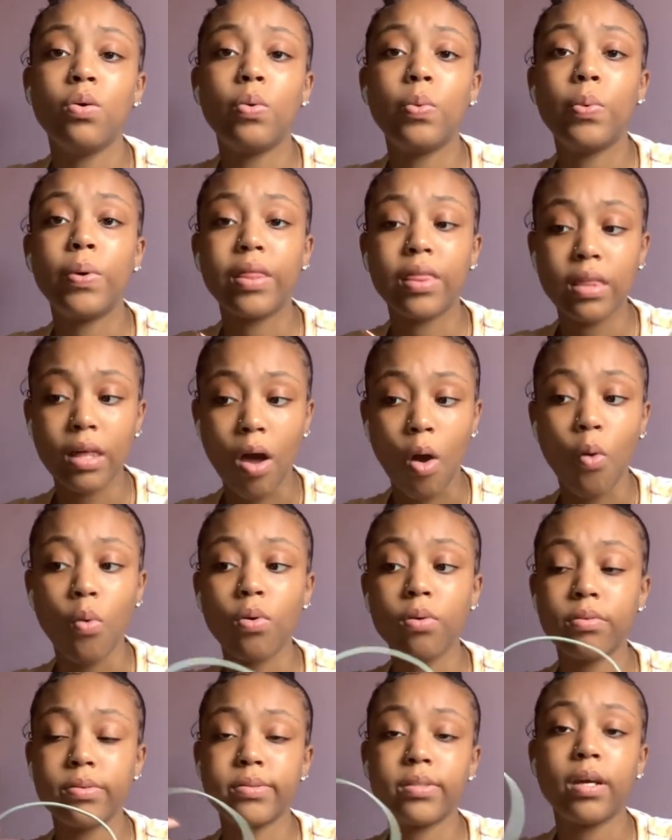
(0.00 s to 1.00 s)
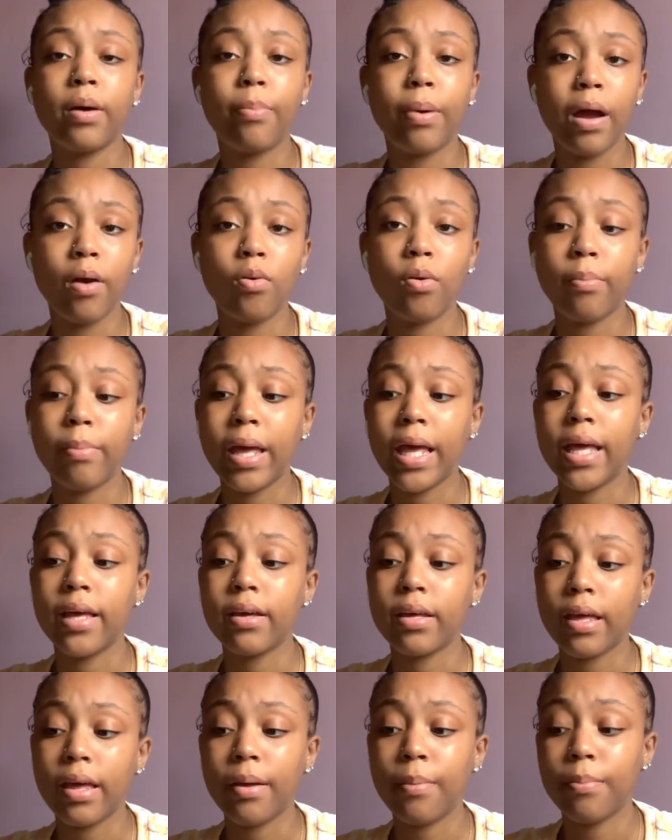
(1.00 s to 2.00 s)
without a power bank
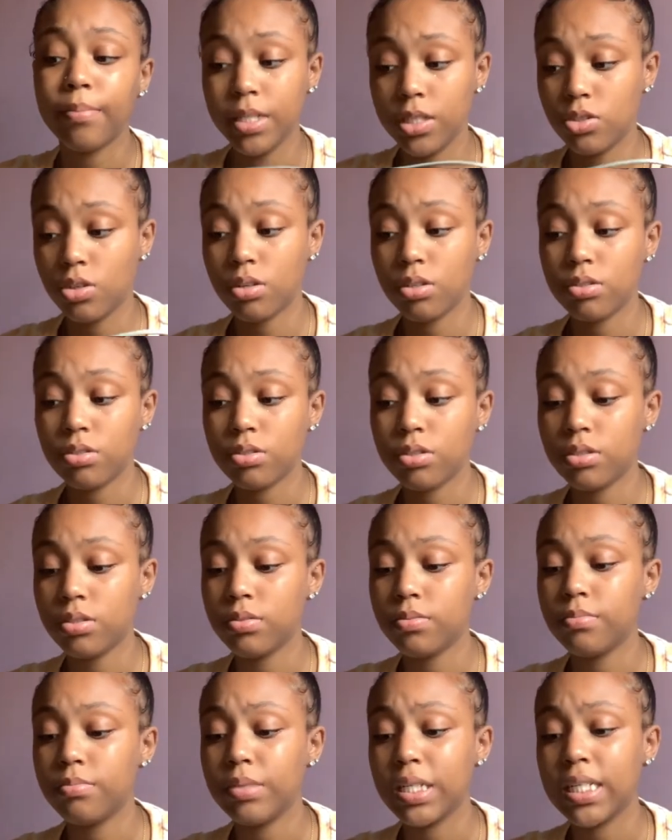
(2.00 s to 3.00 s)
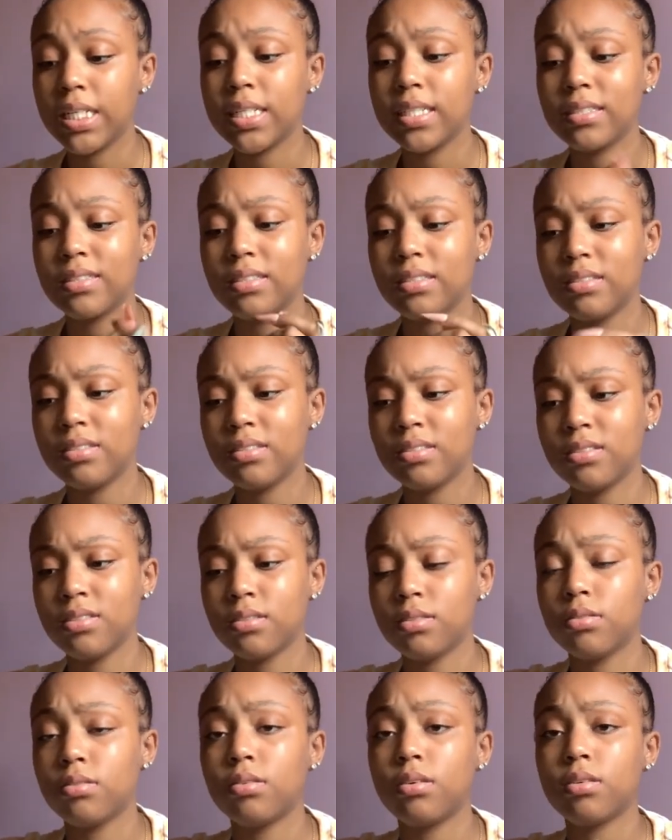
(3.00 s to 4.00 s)
and my charger, because it's
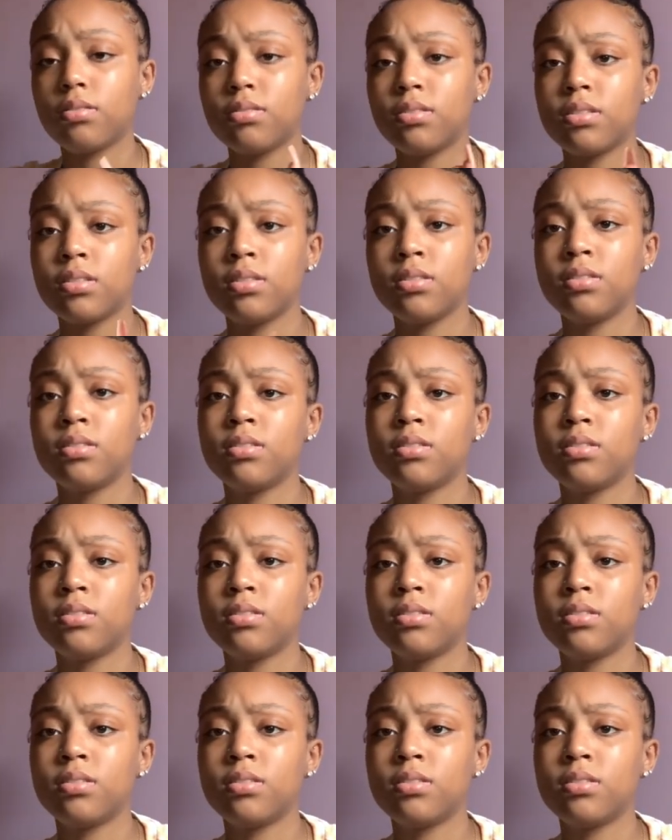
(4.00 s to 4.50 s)
gross.